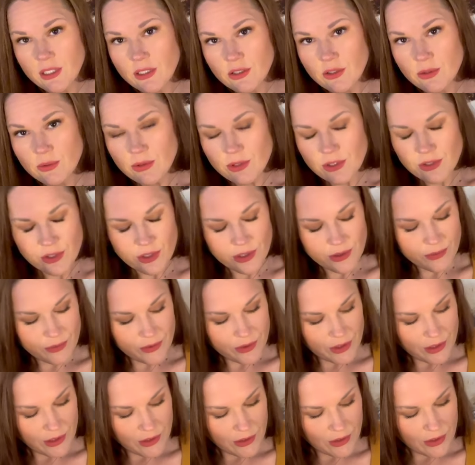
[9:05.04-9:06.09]
new in the general
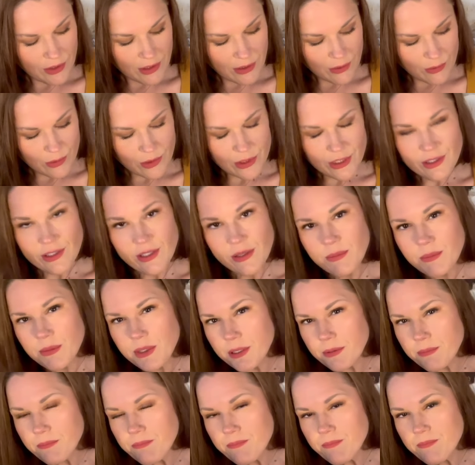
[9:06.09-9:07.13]
sense, like what does that
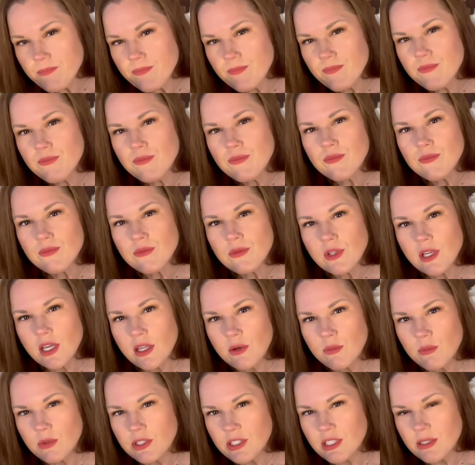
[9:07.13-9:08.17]
mean
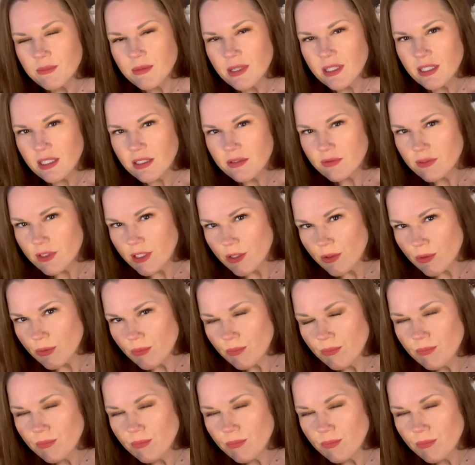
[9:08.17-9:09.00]
and what's in my life now.